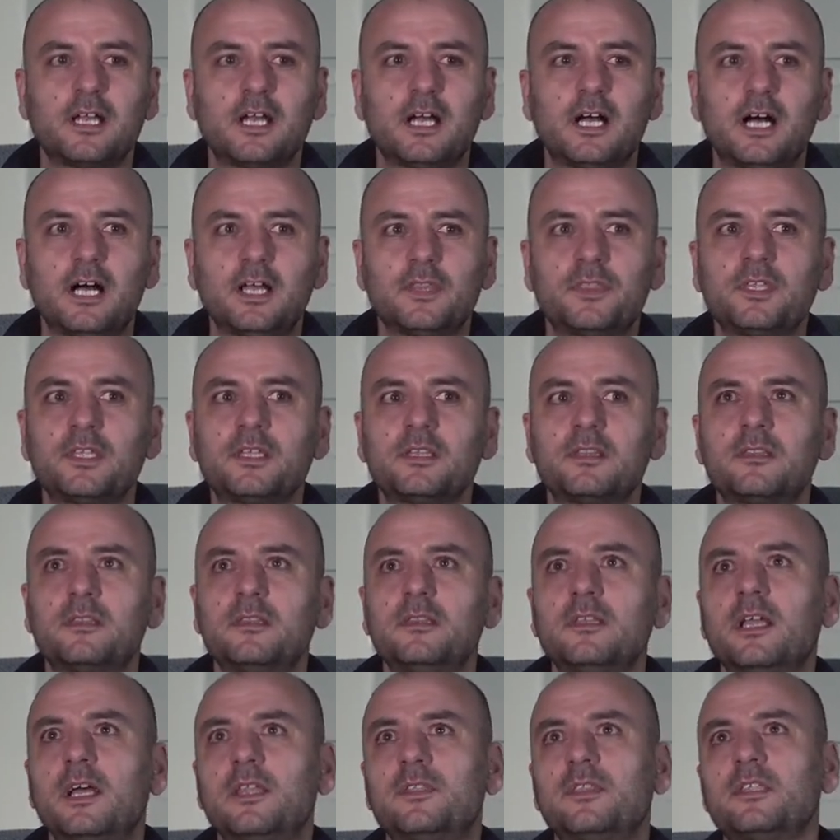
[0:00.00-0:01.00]
i think
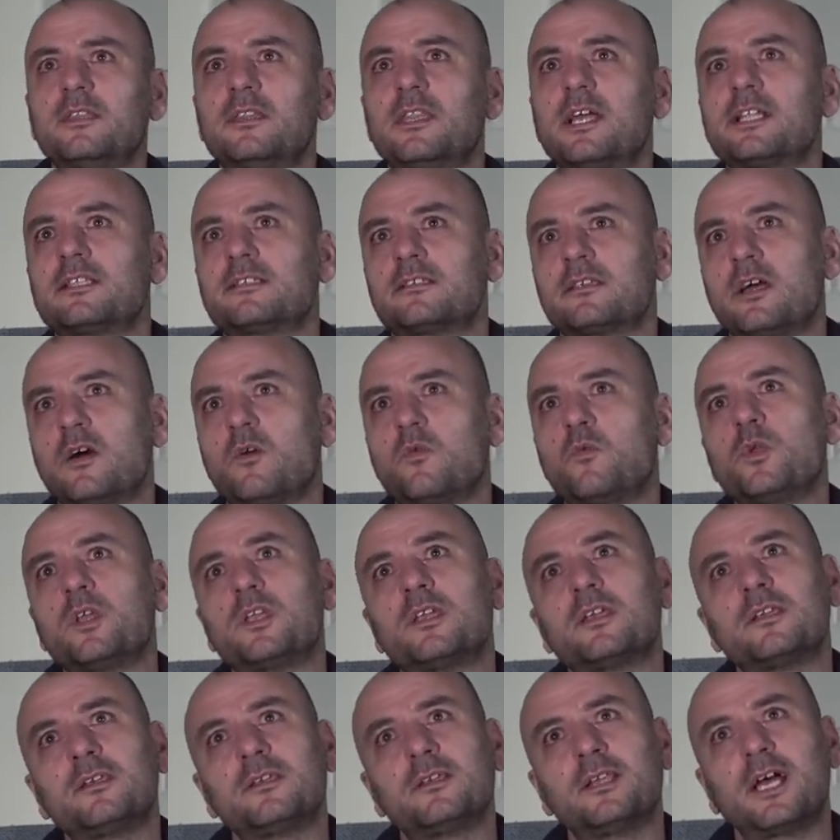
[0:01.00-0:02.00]
i think that's how we
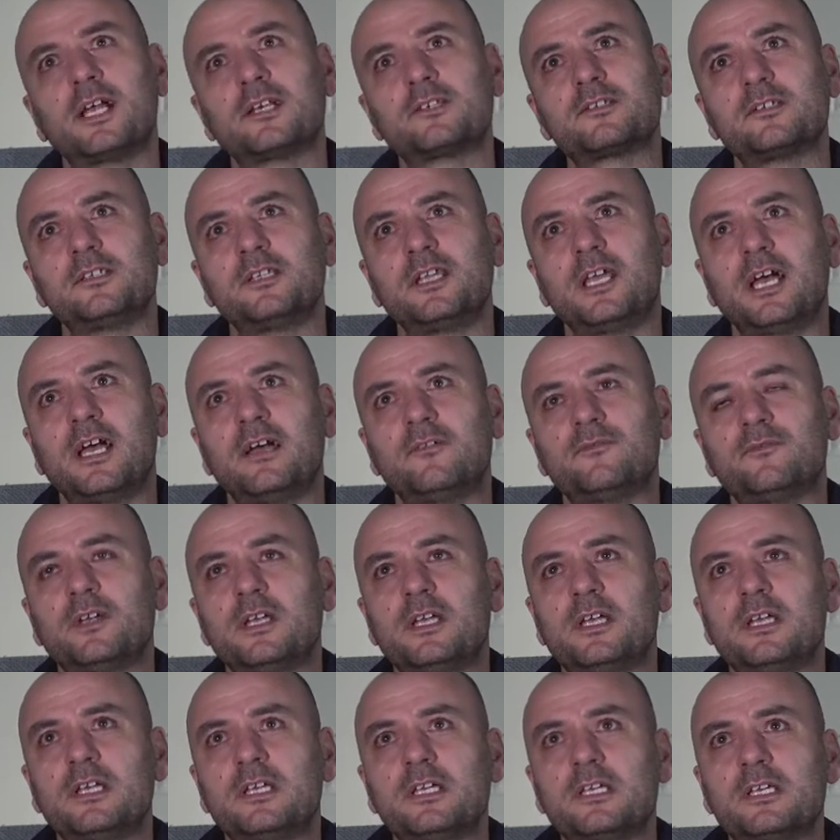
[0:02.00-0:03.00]
can actually have
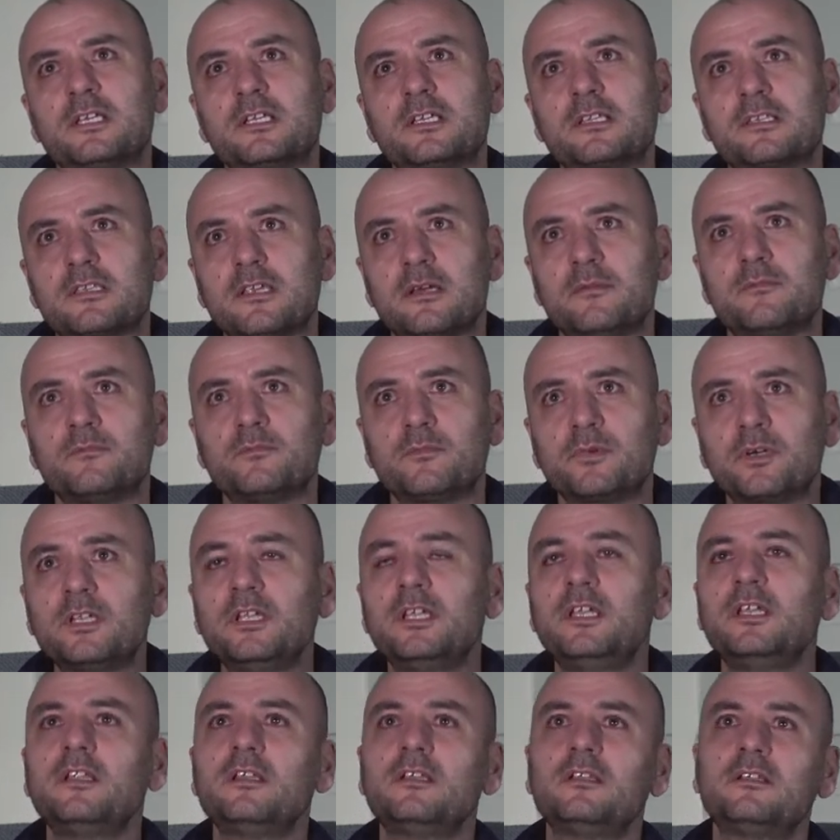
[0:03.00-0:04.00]
some
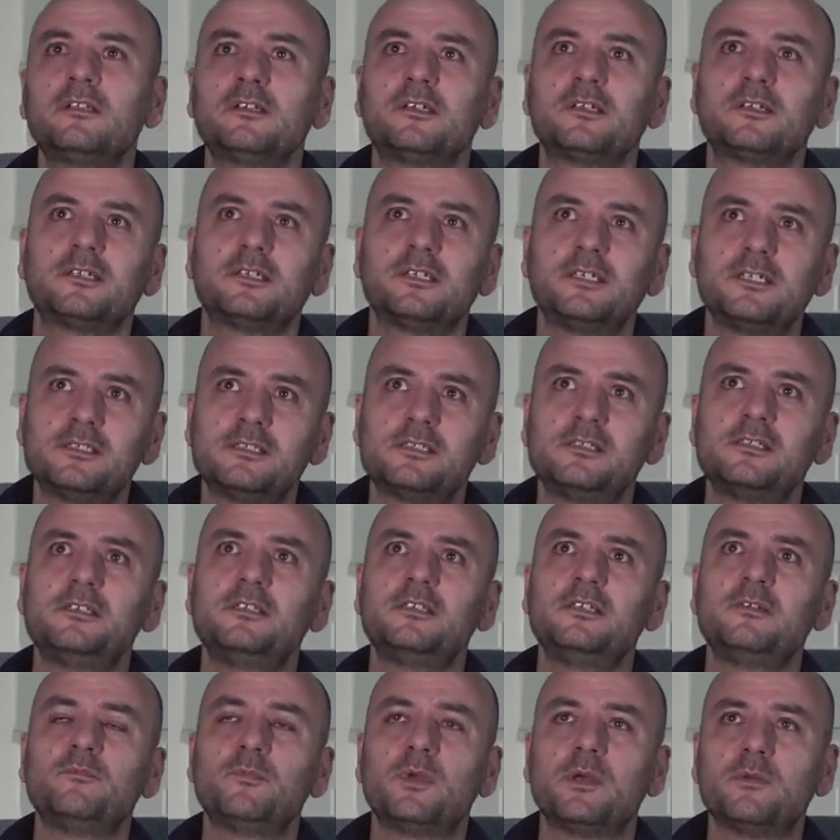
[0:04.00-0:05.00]
real
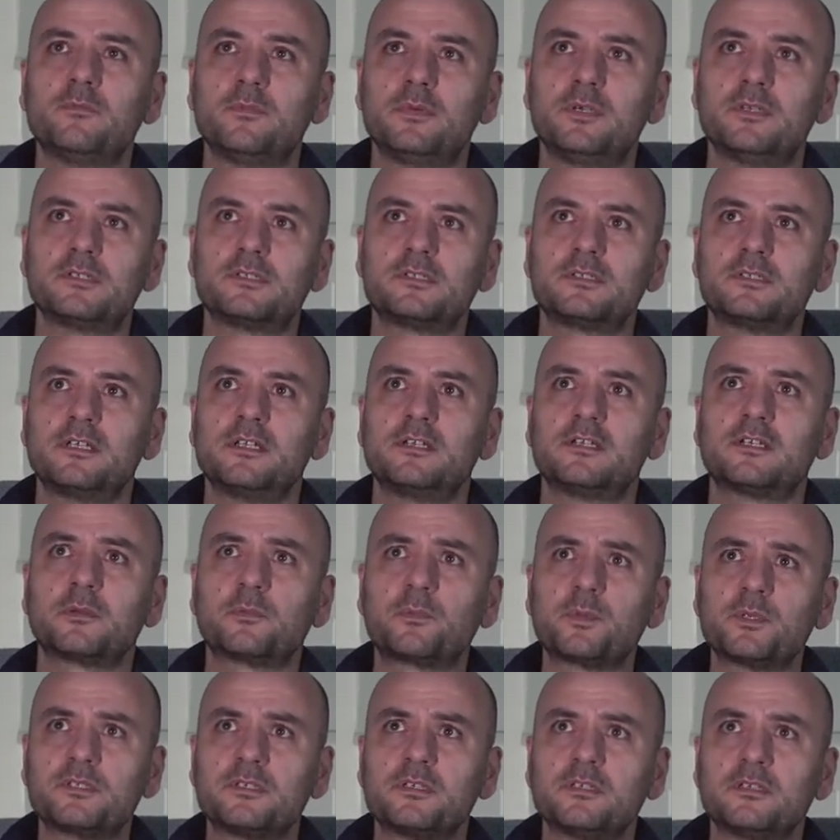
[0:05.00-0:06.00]
Yazidi members and
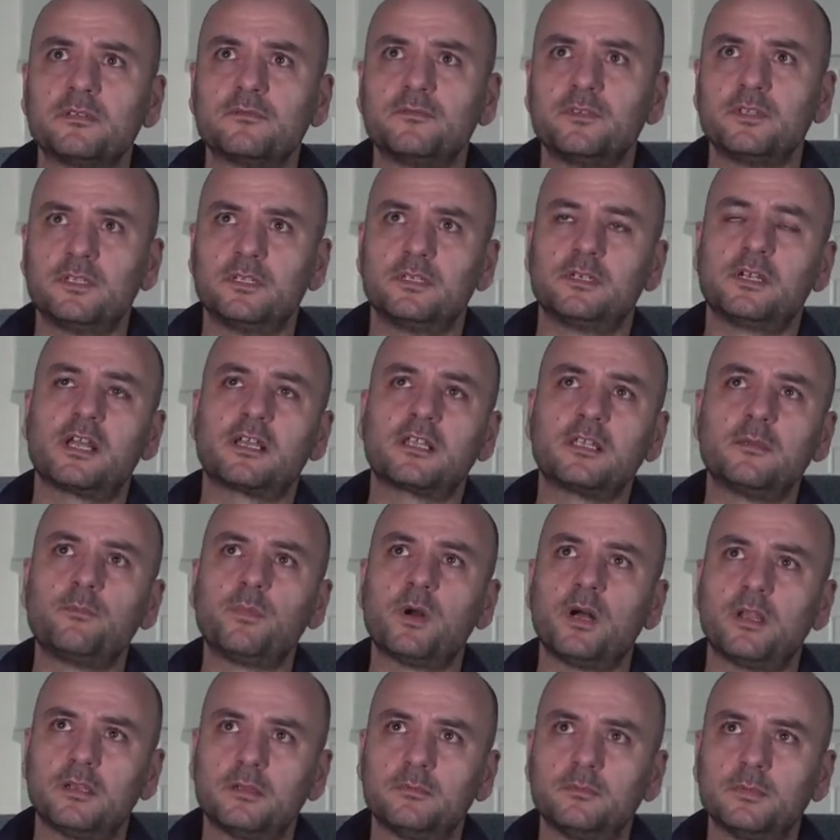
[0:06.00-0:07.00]
representatives in the Iraqi
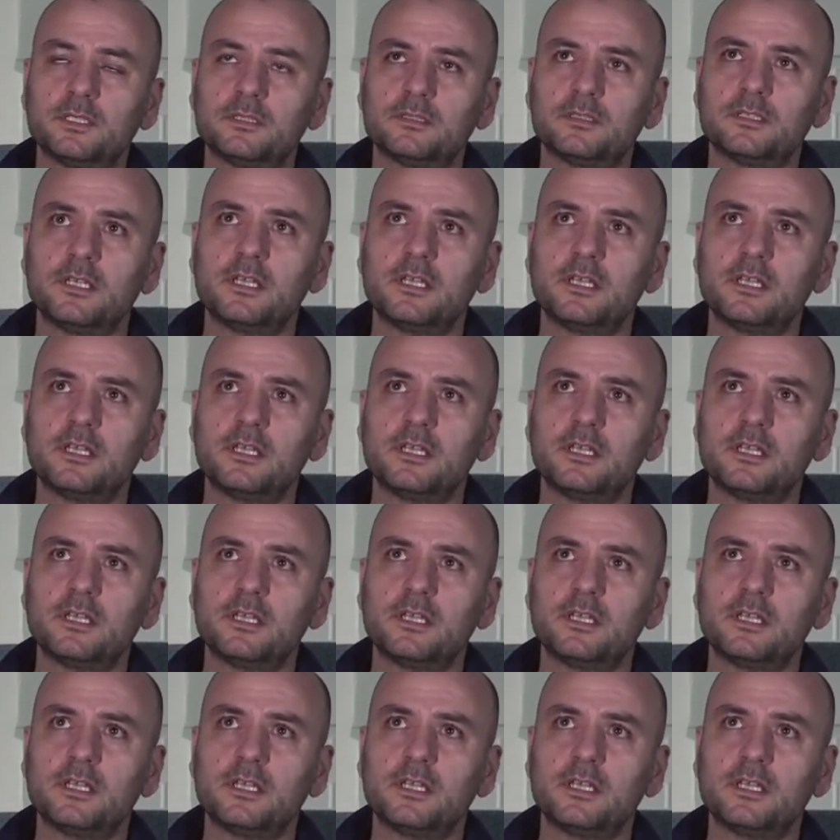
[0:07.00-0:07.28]
parliament.